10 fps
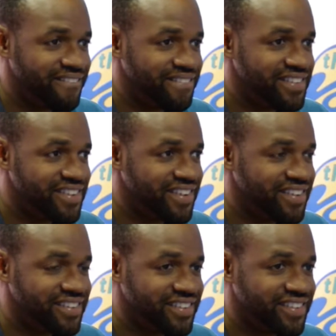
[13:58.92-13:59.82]

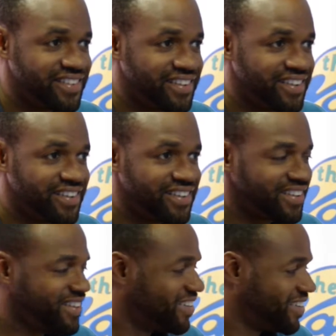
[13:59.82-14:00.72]

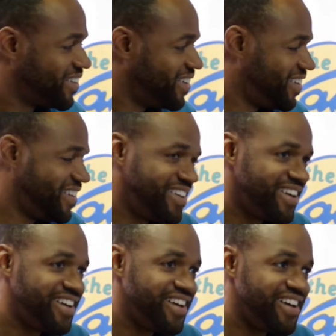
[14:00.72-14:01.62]

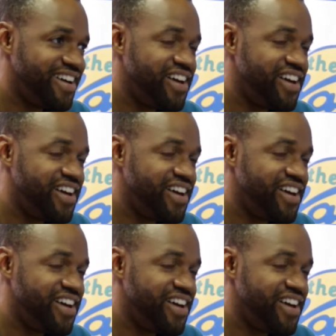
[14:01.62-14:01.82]
(not speaking)